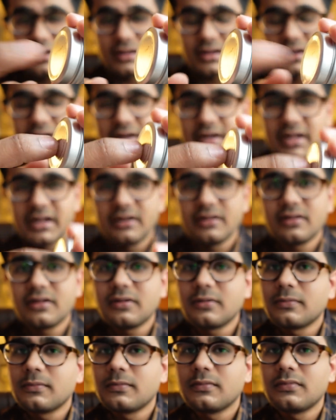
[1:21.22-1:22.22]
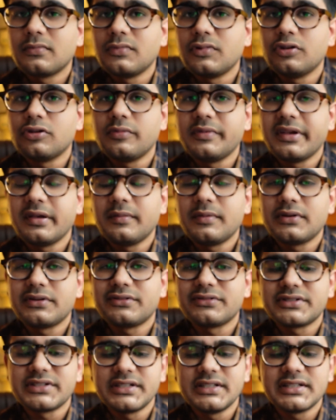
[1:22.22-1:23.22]
container. You'll be able
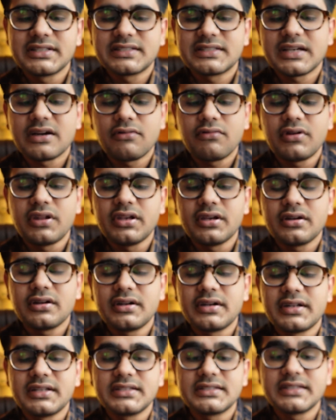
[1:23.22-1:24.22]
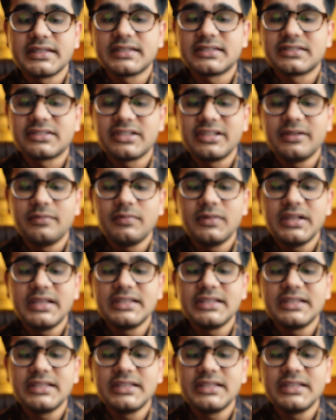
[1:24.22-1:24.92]
to see the sound here. It is extremely